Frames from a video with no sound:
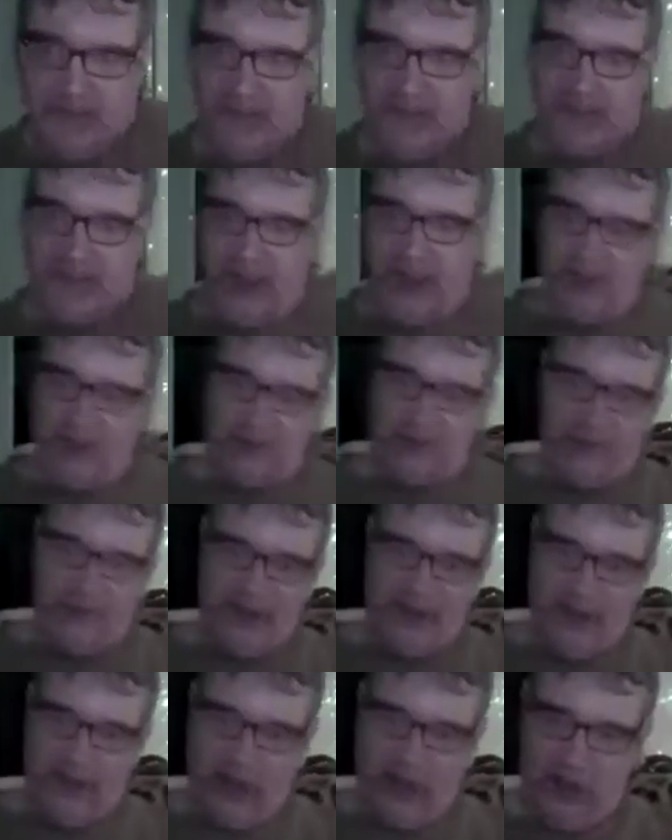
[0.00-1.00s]
That was
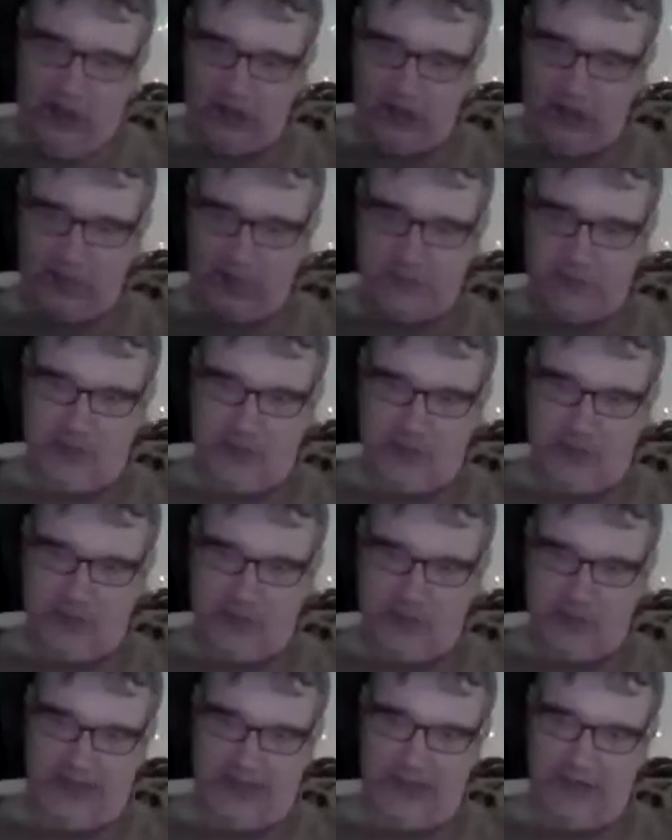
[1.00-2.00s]
freaking awesome
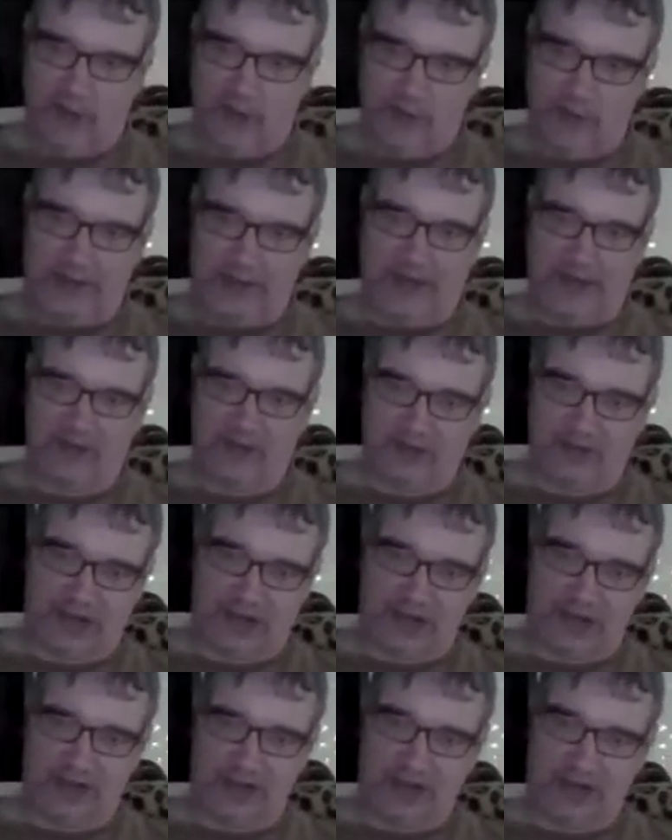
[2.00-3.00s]
sauce that two thousand
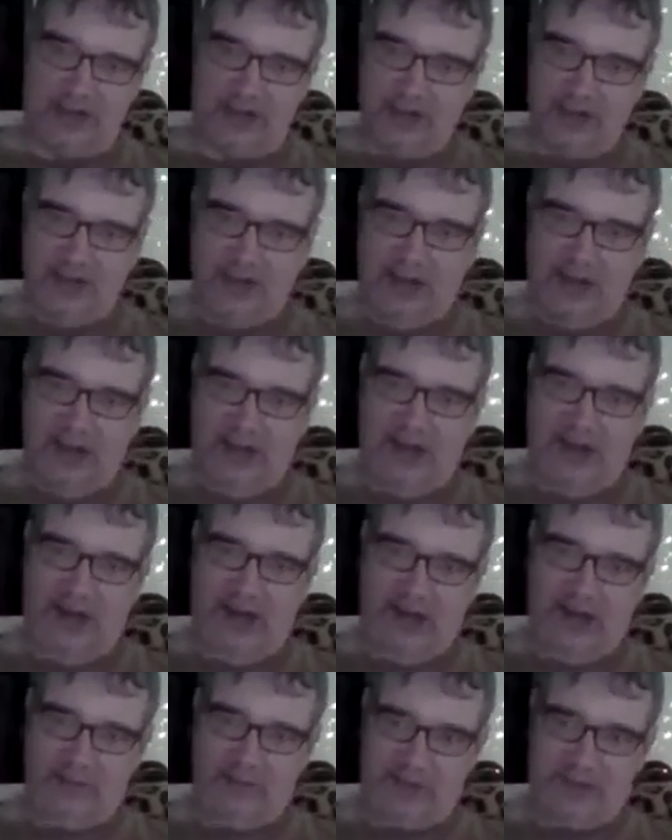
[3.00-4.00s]
likes
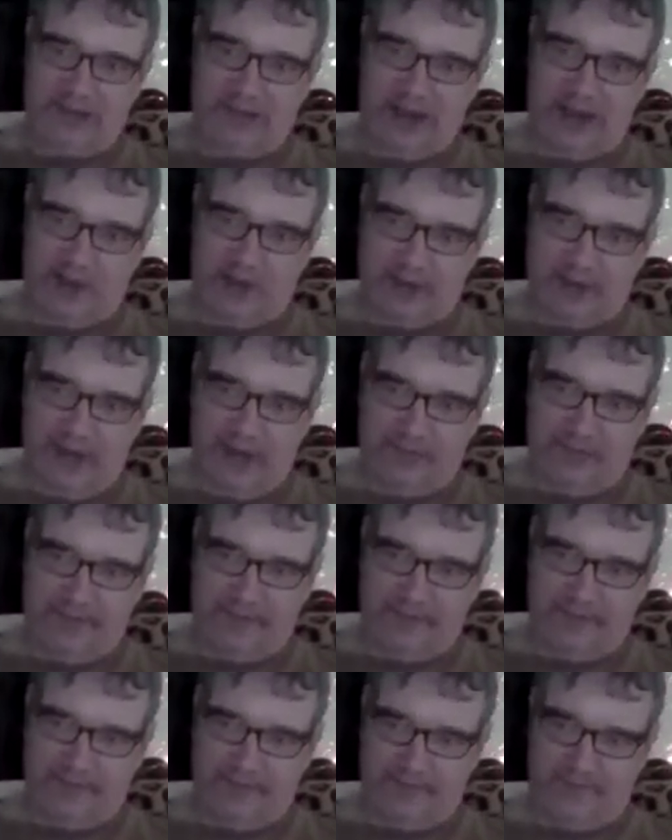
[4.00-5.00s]
uh, Mistakem gave me.
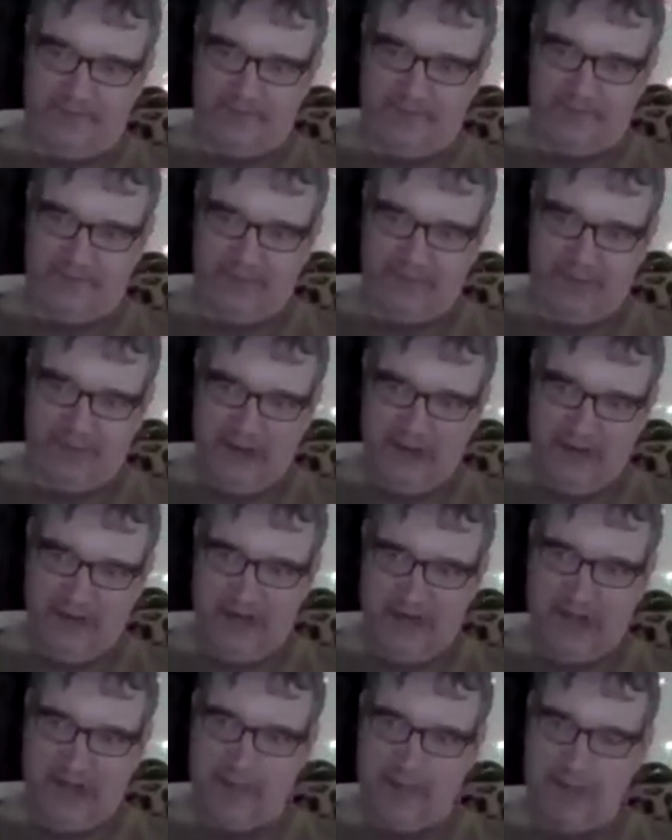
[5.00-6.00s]

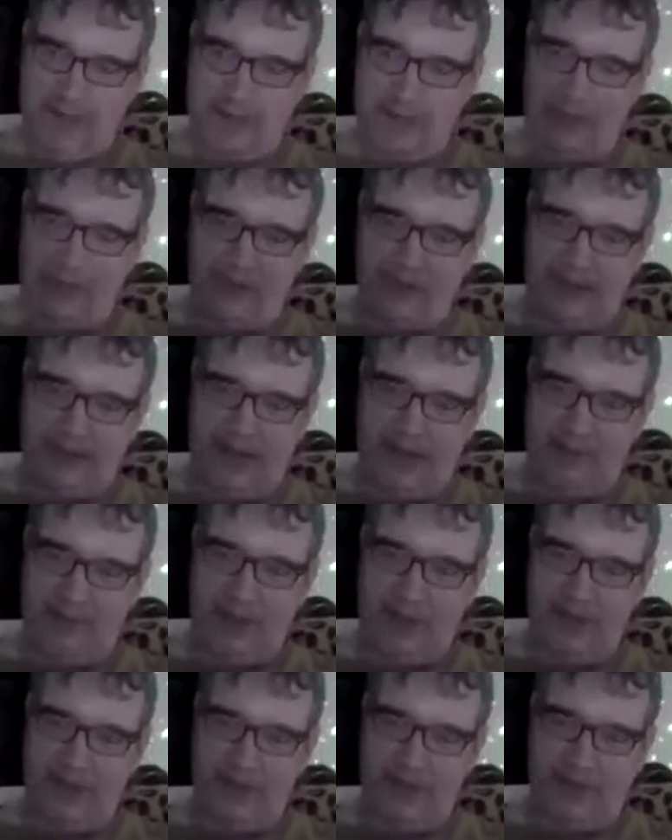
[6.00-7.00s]
That must be that
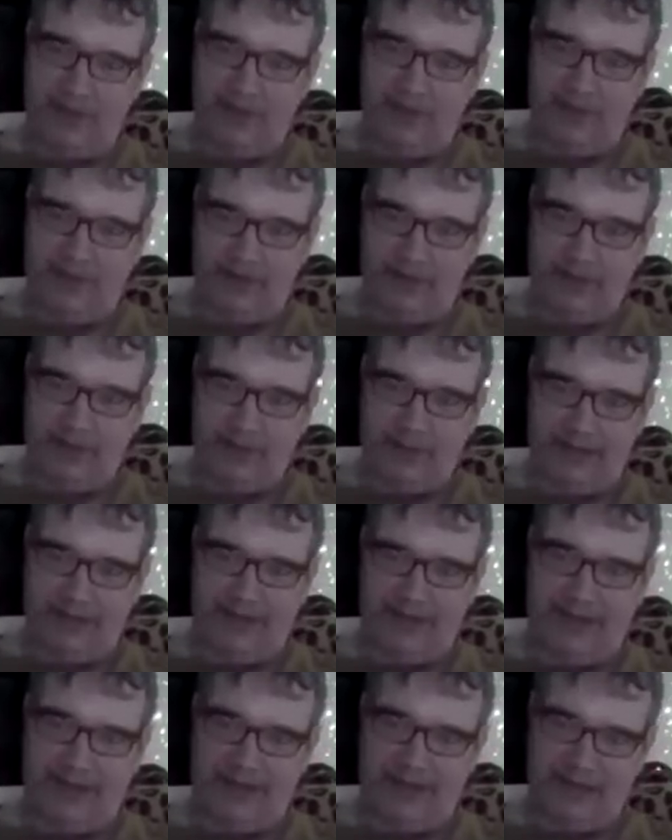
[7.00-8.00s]
um, must be a free spin.